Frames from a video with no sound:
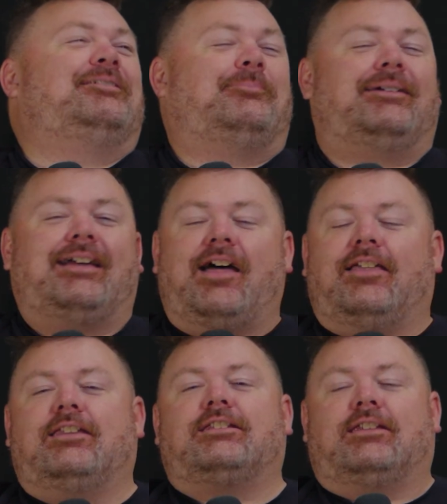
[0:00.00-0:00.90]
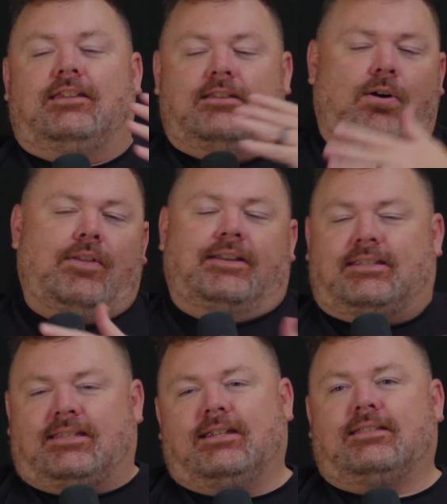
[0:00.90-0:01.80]
But it's all that
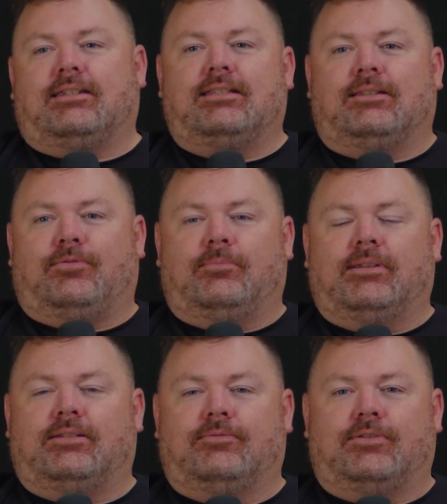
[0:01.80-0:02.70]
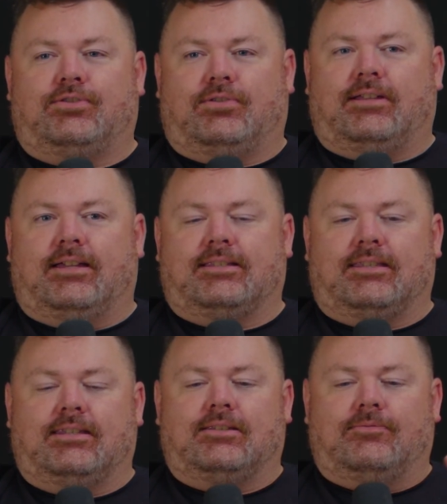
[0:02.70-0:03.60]
to say, it's easy for me to
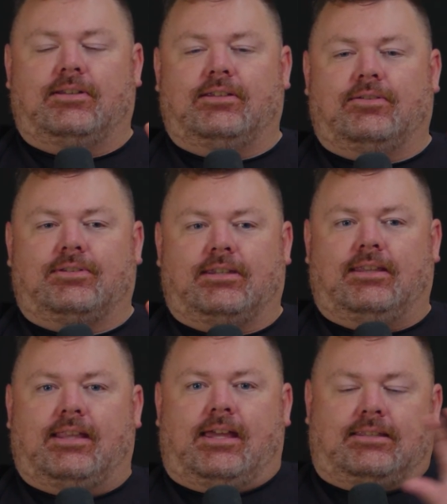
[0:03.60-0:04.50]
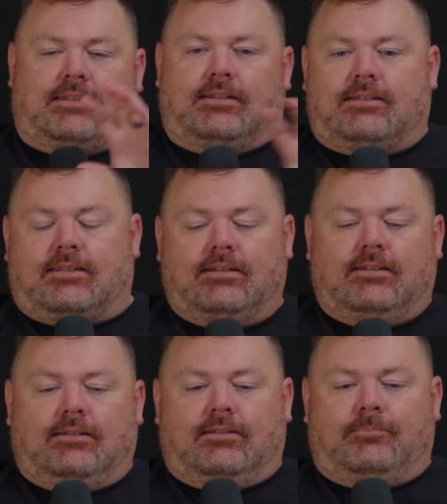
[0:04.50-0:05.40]
visualize these videos in that sense,
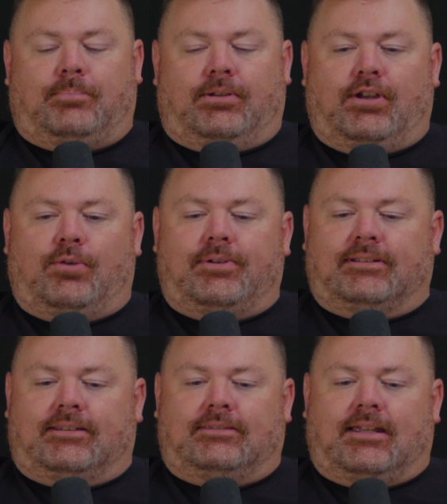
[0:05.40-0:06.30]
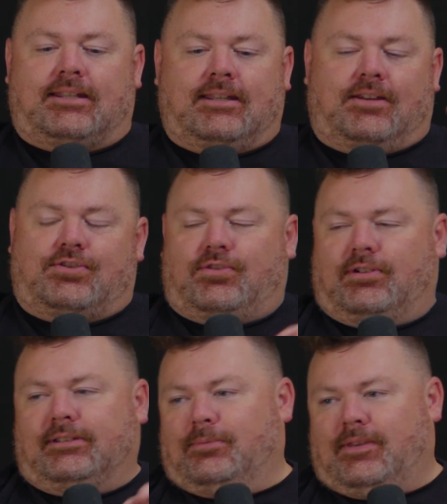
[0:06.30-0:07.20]
but knowing that that's not
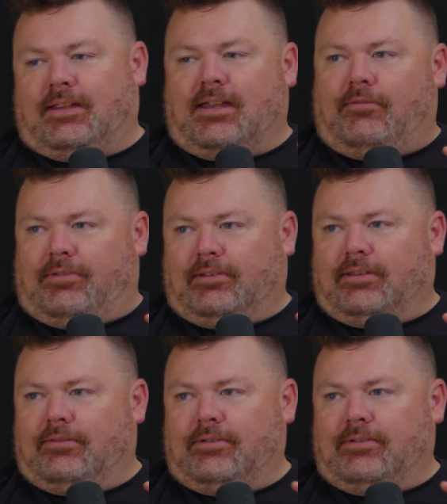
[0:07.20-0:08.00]
strictly where they have to live